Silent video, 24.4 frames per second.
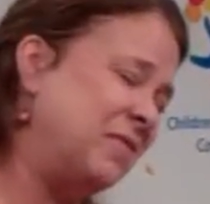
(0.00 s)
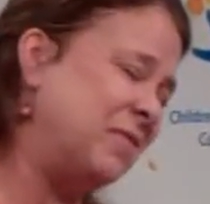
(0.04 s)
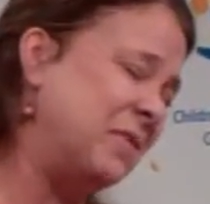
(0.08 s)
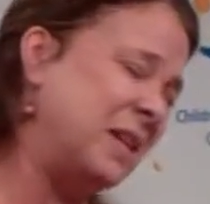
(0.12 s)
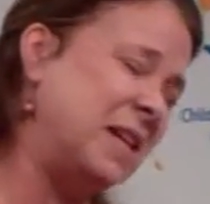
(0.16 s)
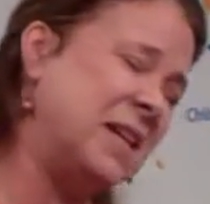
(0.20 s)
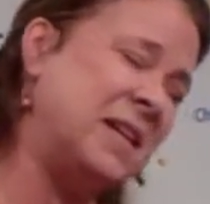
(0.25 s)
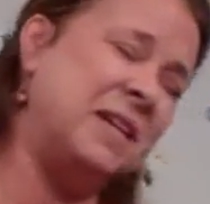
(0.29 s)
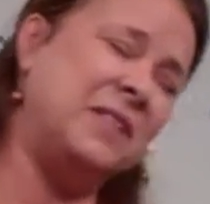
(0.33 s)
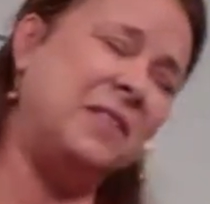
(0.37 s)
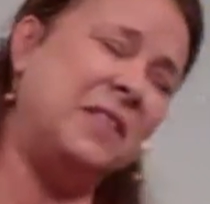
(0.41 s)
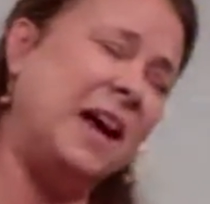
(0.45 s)

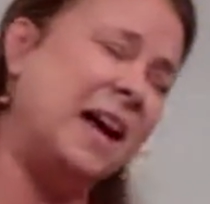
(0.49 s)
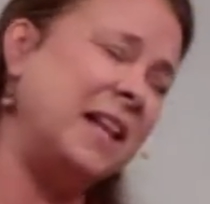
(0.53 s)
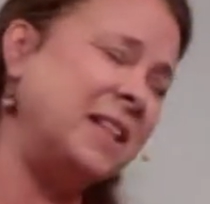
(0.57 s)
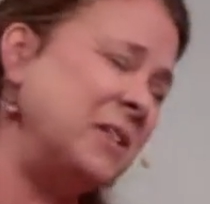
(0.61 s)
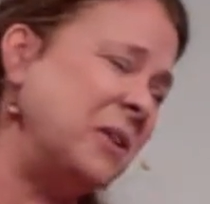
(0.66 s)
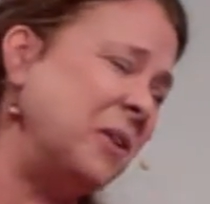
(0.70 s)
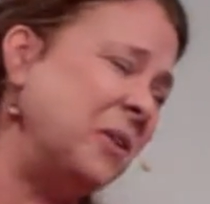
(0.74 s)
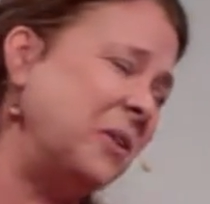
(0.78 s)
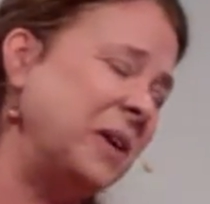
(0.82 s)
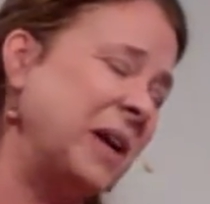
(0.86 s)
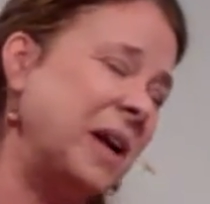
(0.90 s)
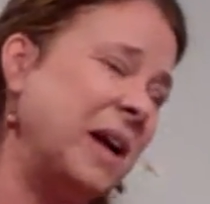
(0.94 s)
me, that's
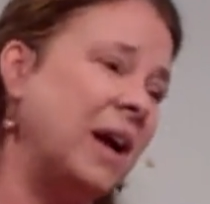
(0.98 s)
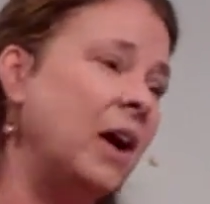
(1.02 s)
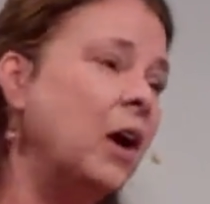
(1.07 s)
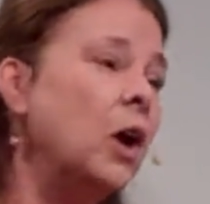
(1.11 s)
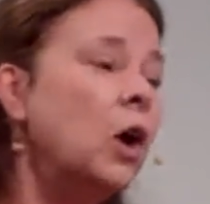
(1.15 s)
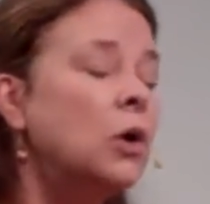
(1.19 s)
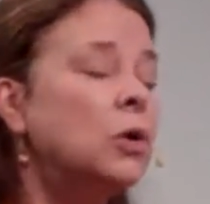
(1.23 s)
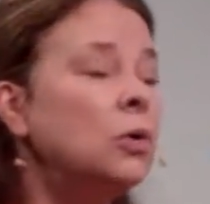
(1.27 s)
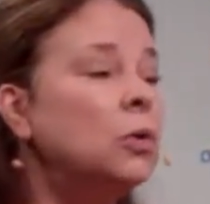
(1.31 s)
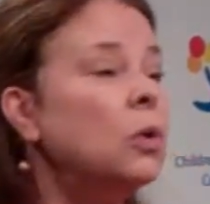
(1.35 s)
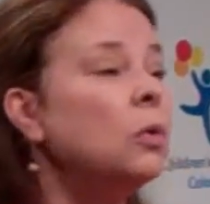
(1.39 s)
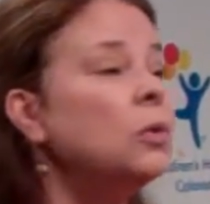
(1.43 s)
okay.
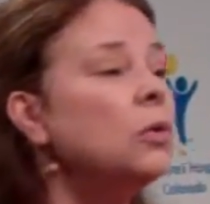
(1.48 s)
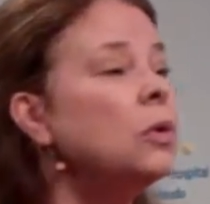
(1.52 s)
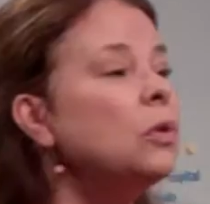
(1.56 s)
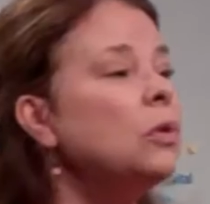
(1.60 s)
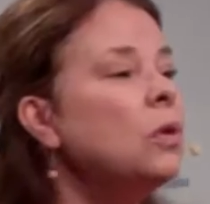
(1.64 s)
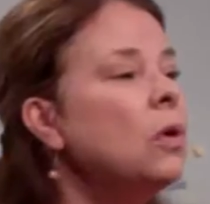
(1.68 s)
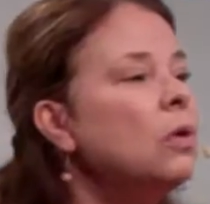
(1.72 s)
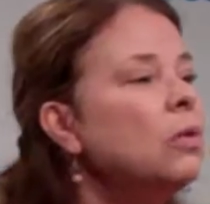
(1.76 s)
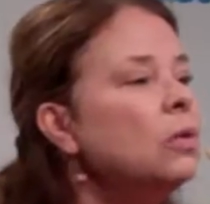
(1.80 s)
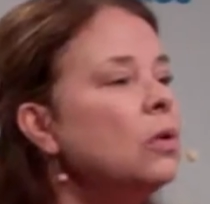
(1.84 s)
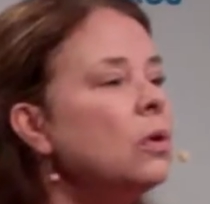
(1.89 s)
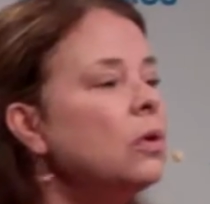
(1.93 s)
No.
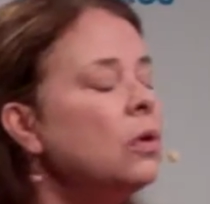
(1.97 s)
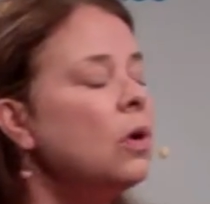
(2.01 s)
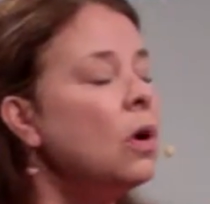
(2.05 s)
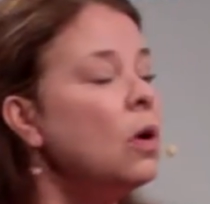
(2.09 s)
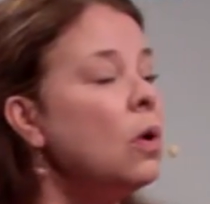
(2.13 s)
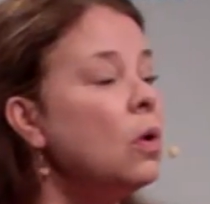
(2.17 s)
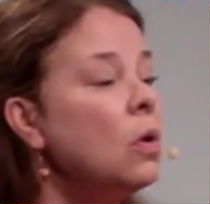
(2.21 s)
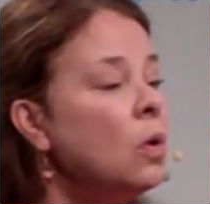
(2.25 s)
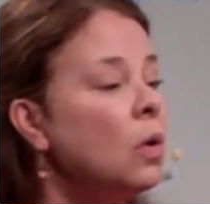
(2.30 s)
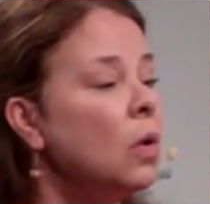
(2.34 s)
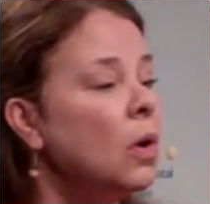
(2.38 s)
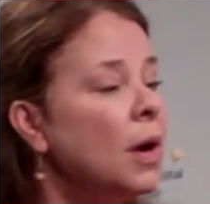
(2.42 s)

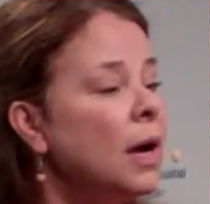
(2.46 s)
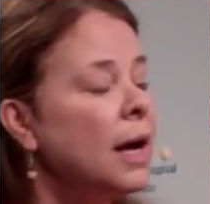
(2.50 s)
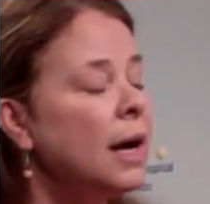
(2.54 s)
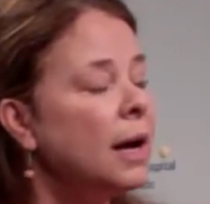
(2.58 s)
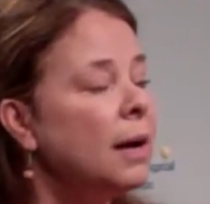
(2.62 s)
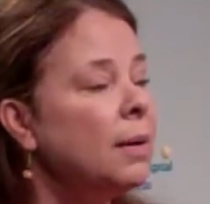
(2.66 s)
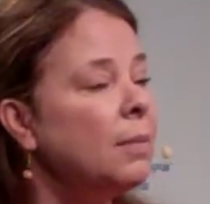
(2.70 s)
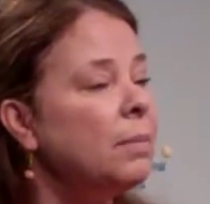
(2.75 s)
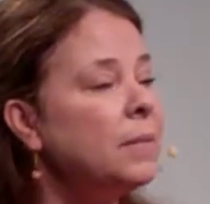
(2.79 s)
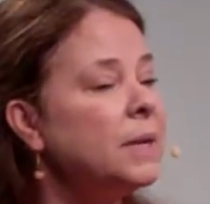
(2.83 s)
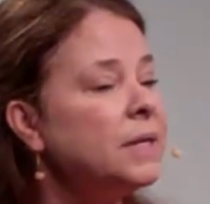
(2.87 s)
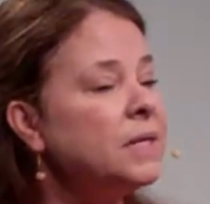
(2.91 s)

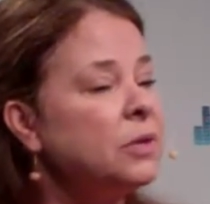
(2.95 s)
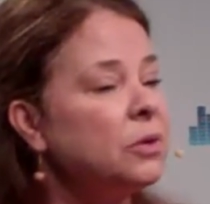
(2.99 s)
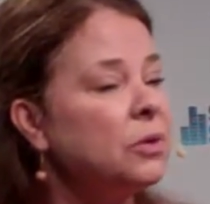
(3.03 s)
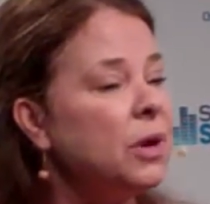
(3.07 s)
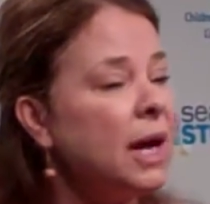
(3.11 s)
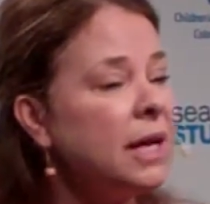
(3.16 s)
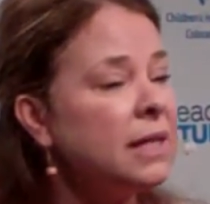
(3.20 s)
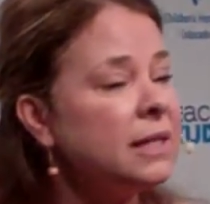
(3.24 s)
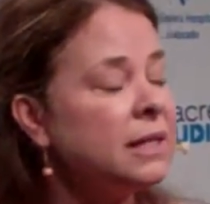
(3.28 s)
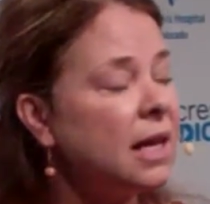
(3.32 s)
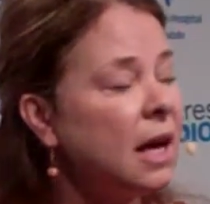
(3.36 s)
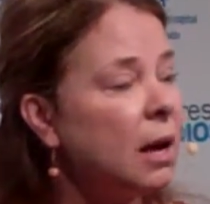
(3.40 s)
Miss
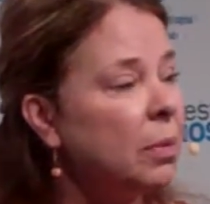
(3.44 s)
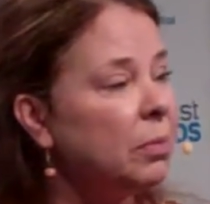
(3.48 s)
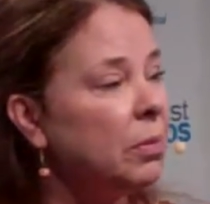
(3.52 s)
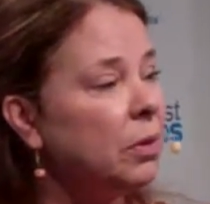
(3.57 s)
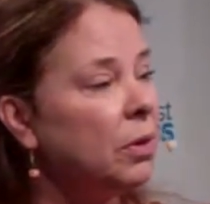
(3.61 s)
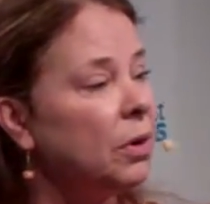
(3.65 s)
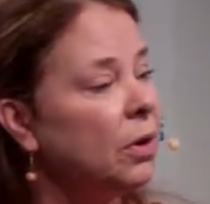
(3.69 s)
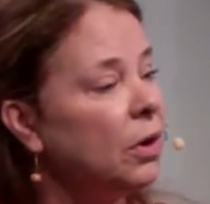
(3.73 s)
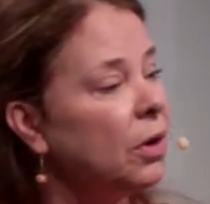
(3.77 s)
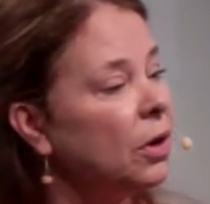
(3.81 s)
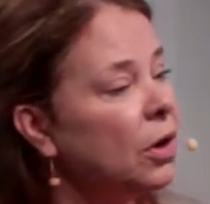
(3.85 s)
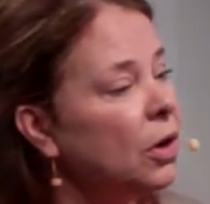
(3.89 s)

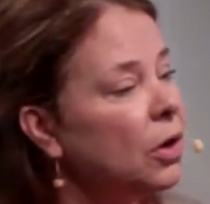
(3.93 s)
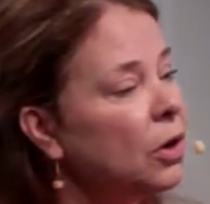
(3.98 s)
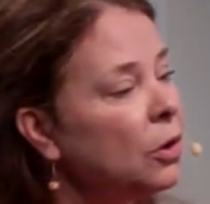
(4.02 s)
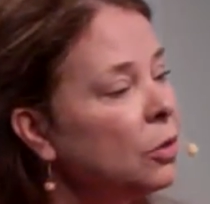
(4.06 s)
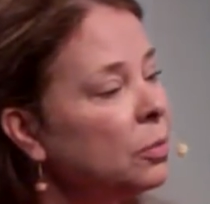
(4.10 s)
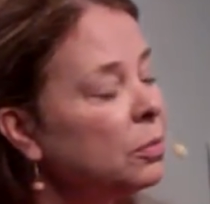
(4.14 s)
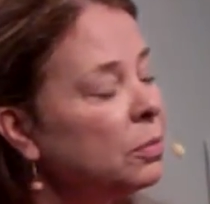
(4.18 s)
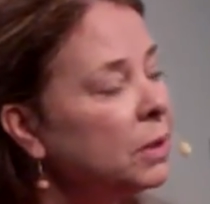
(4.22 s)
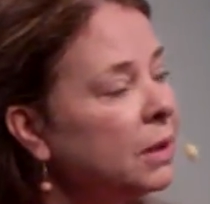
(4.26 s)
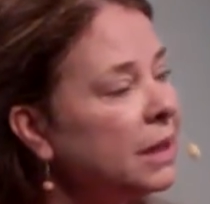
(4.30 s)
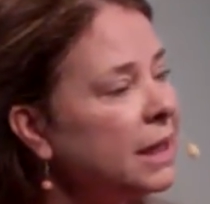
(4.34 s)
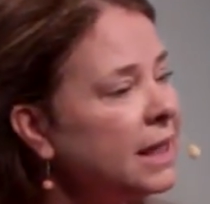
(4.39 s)
Grasshopper,
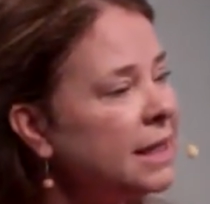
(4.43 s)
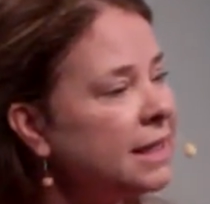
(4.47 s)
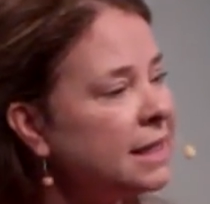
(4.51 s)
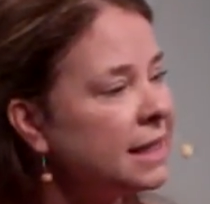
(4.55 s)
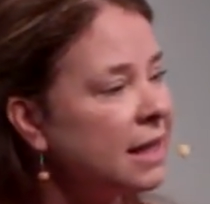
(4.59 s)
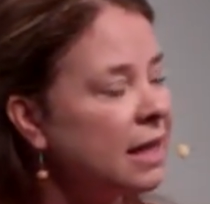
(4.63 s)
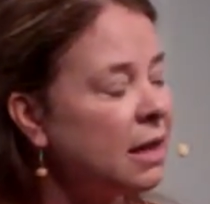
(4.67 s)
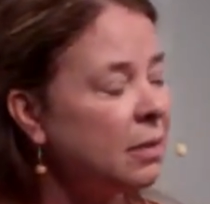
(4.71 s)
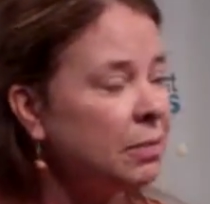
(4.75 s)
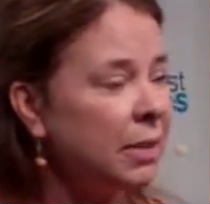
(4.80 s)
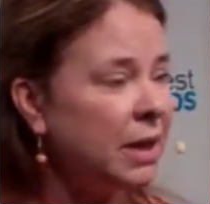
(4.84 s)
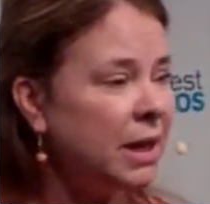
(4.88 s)
please
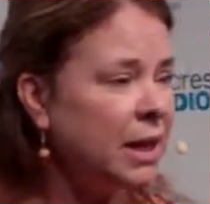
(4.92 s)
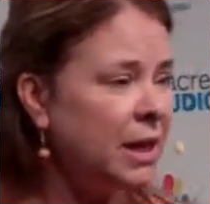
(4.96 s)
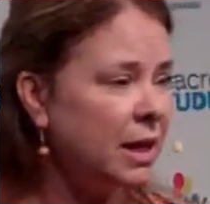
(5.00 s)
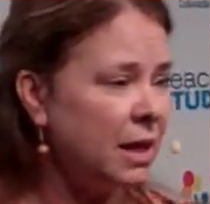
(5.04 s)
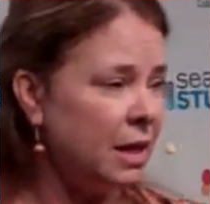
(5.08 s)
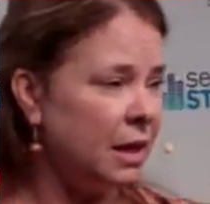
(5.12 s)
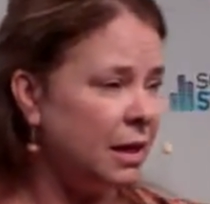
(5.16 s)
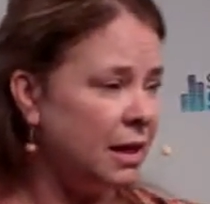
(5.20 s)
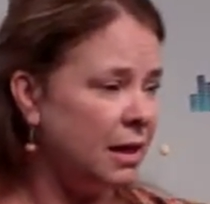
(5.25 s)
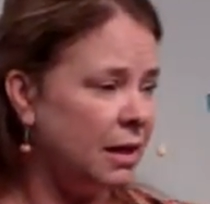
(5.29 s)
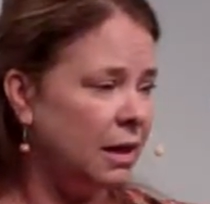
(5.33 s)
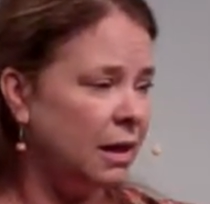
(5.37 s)
come
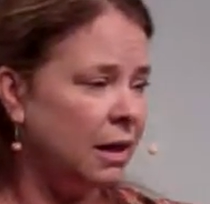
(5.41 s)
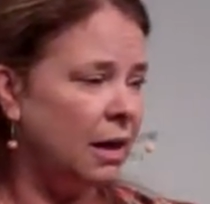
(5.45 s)
in.